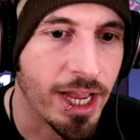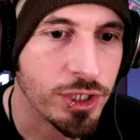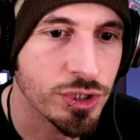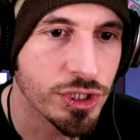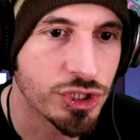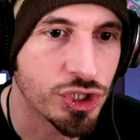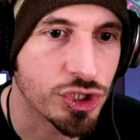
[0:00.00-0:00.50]

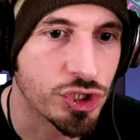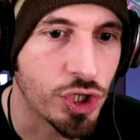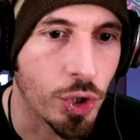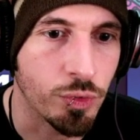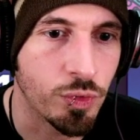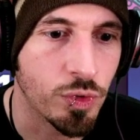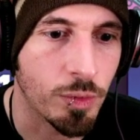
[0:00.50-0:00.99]
actually just
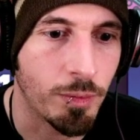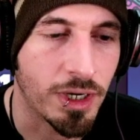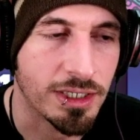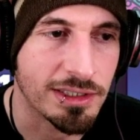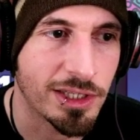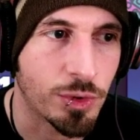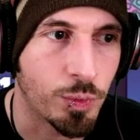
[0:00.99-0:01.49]
go through the
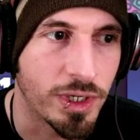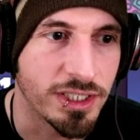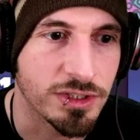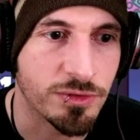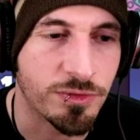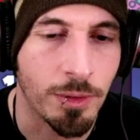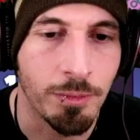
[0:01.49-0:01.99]
Monolith
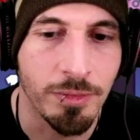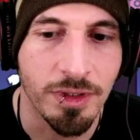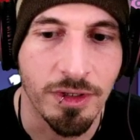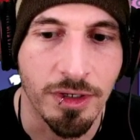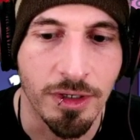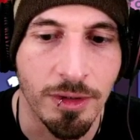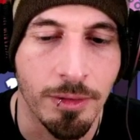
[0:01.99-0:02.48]
Waste from
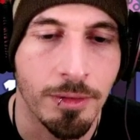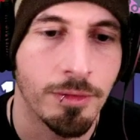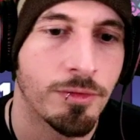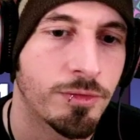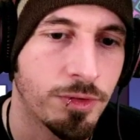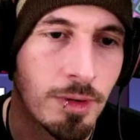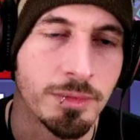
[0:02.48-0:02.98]
the
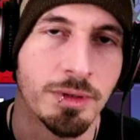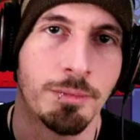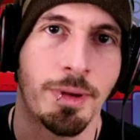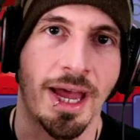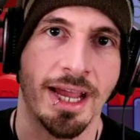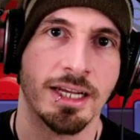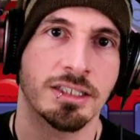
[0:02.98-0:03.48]

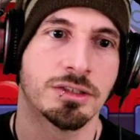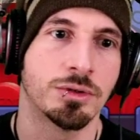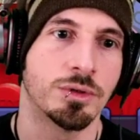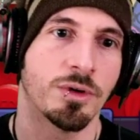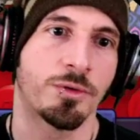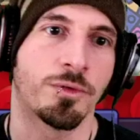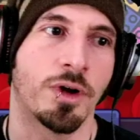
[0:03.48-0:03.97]
back
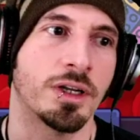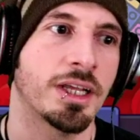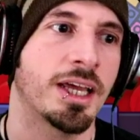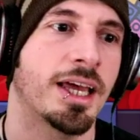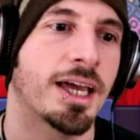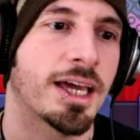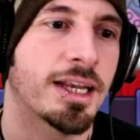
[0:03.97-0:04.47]
to the front,
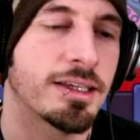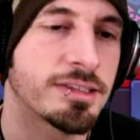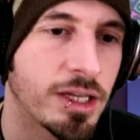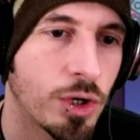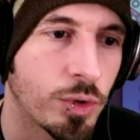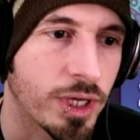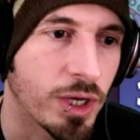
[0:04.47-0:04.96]
and I
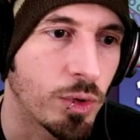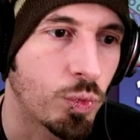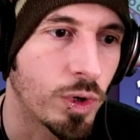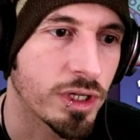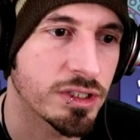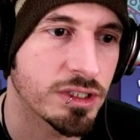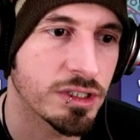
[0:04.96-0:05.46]
say, okay,
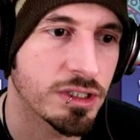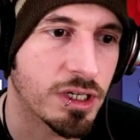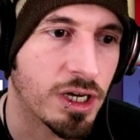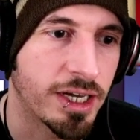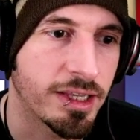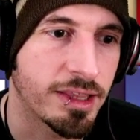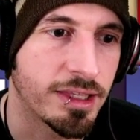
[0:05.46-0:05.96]
what
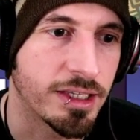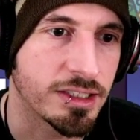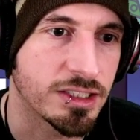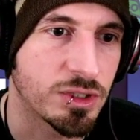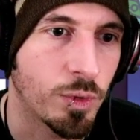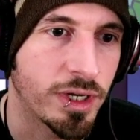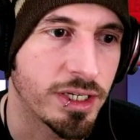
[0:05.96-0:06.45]
kind of
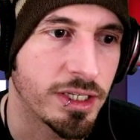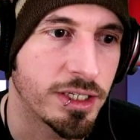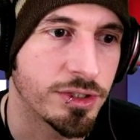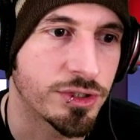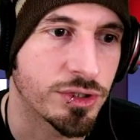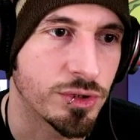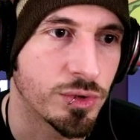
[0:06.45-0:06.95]
things do I
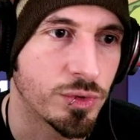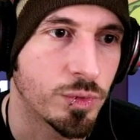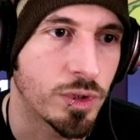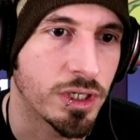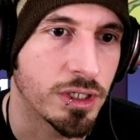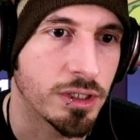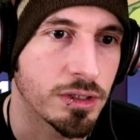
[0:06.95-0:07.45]
need
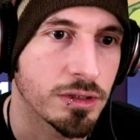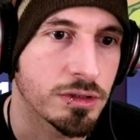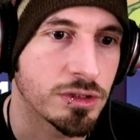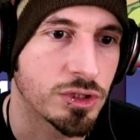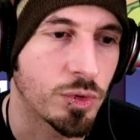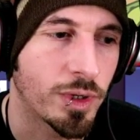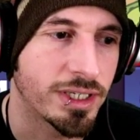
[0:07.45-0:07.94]
to
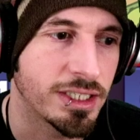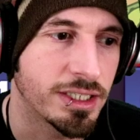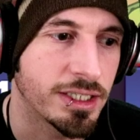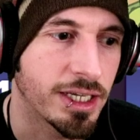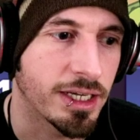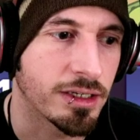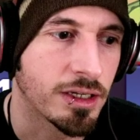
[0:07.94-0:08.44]

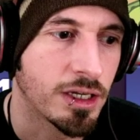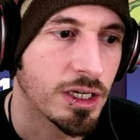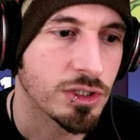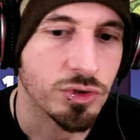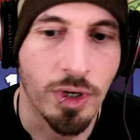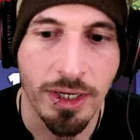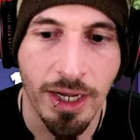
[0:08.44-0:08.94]
get?
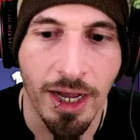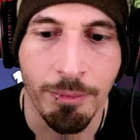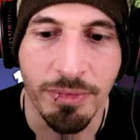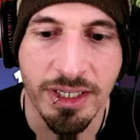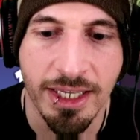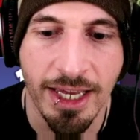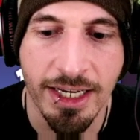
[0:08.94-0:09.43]
So
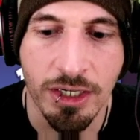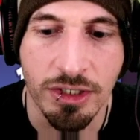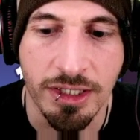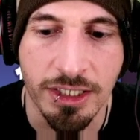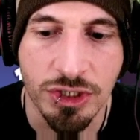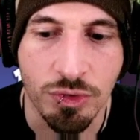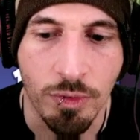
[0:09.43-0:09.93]
I'm getting
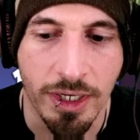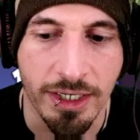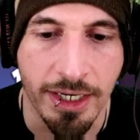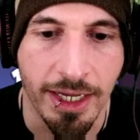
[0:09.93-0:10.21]
this right